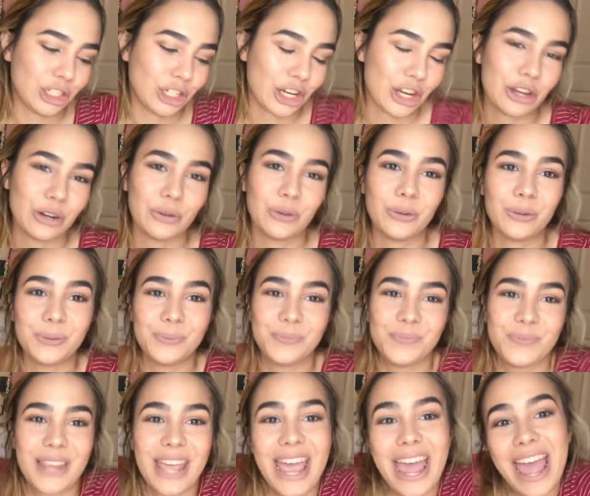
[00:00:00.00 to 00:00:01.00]
channel.
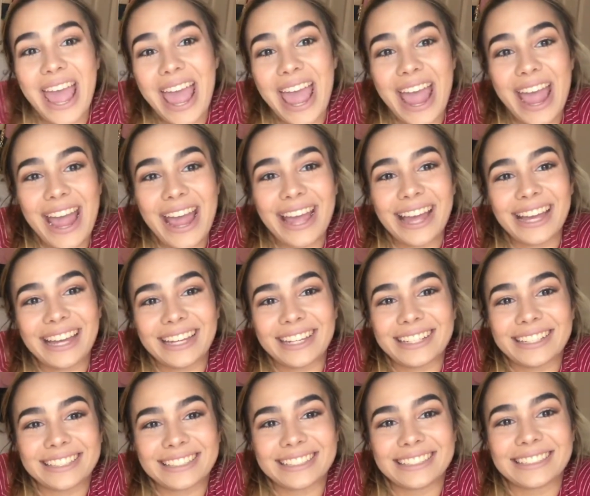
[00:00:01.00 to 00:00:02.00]

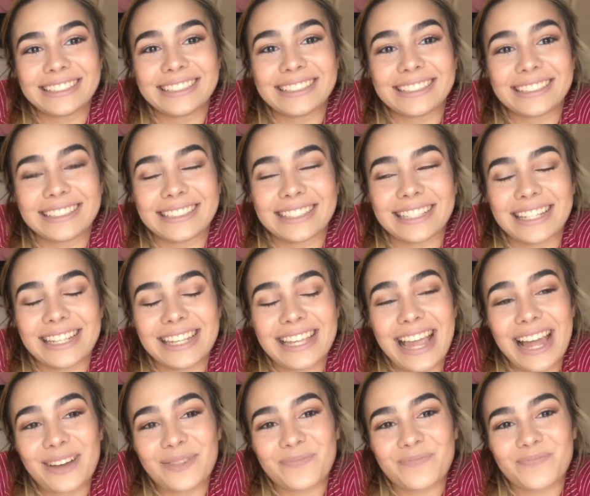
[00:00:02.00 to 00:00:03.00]
And
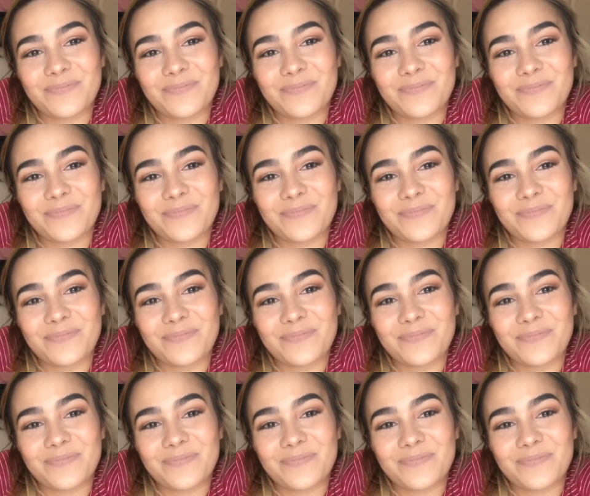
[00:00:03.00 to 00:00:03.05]
yeah,